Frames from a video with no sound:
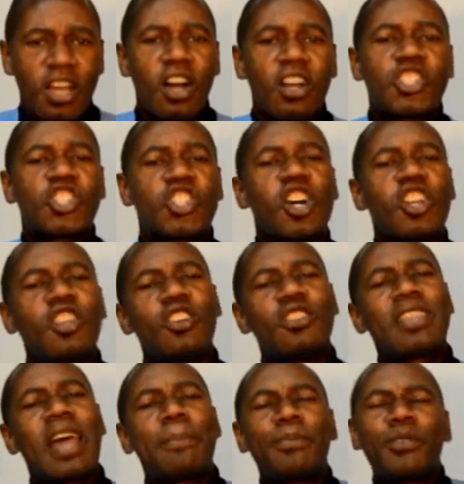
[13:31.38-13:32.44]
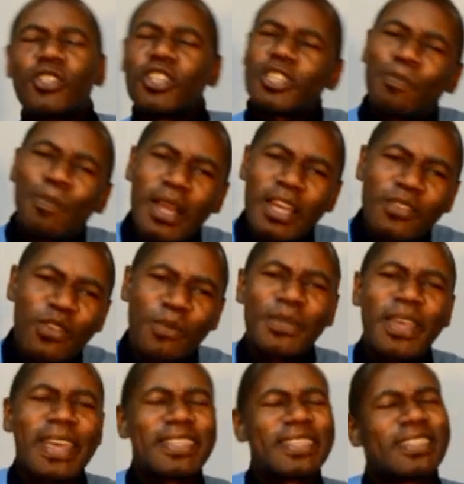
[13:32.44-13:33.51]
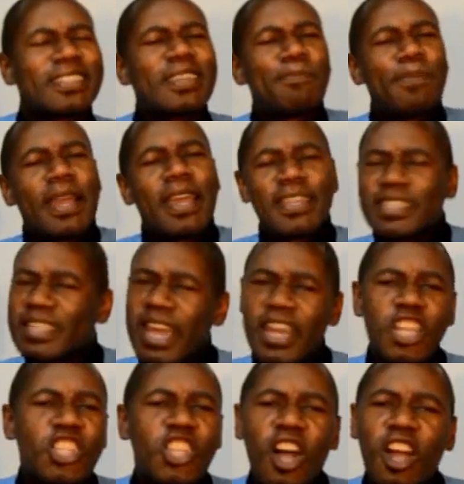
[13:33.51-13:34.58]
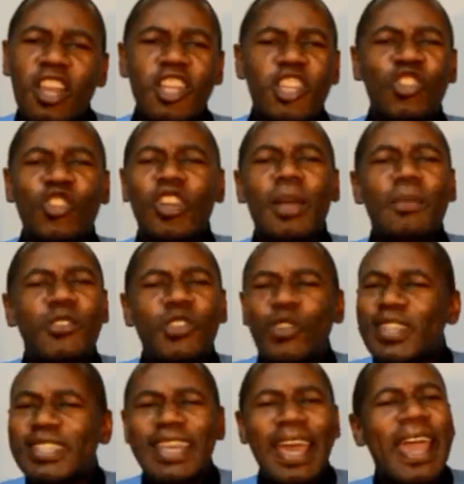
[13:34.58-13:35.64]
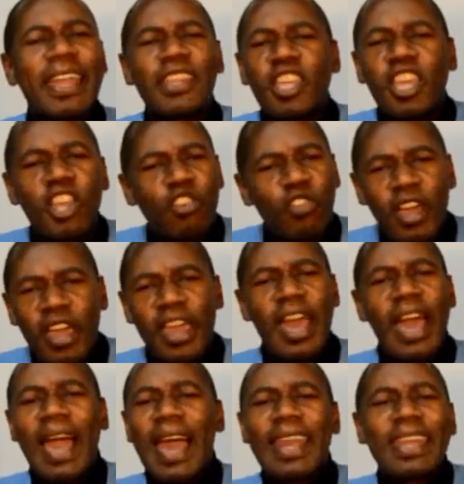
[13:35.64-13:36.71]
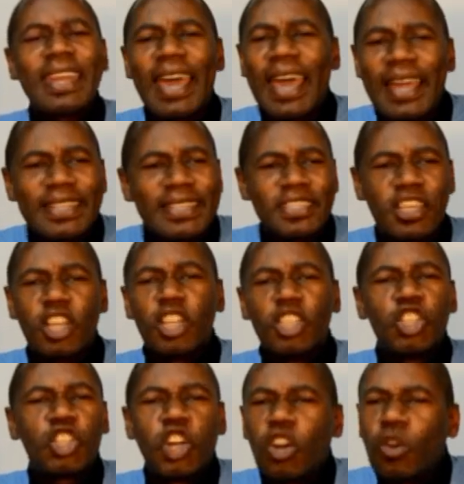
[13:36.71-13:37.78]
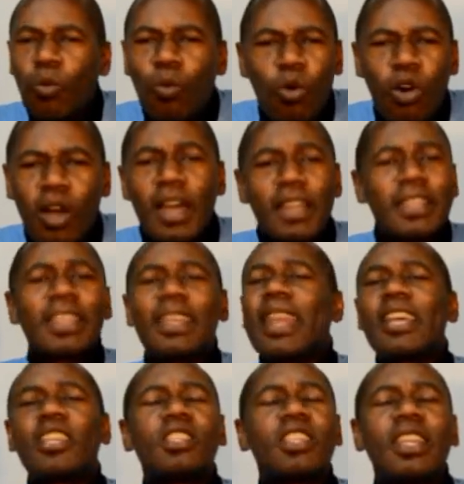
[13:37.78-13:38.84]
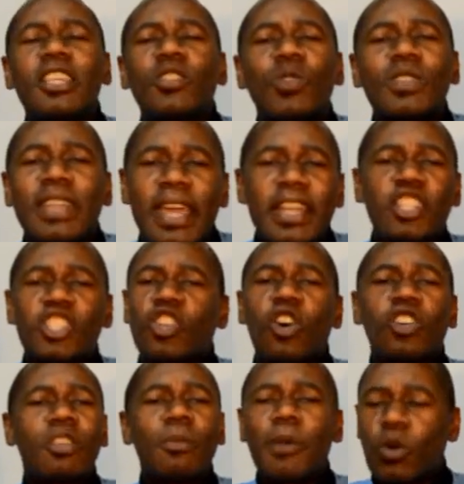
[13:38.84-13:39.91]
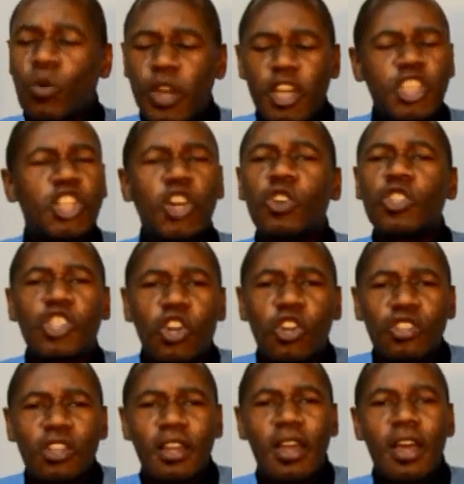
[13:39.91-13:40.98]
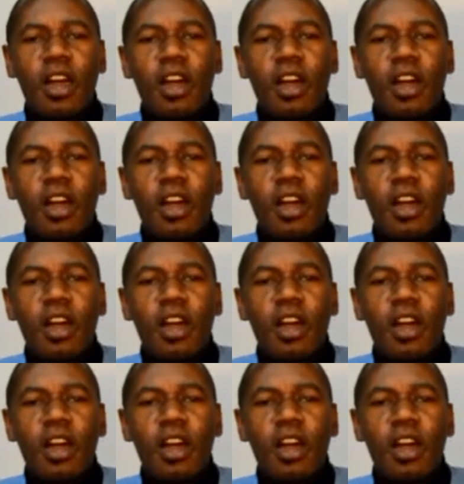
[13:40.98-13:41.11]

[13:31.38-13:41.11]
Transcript: Scotland that produced players from the players, Kenny Dalglish, Graham Souness, Andy Gray, Alan Hansen, John Wall, the list was endless, Gordon McQueen, Joe Jordan.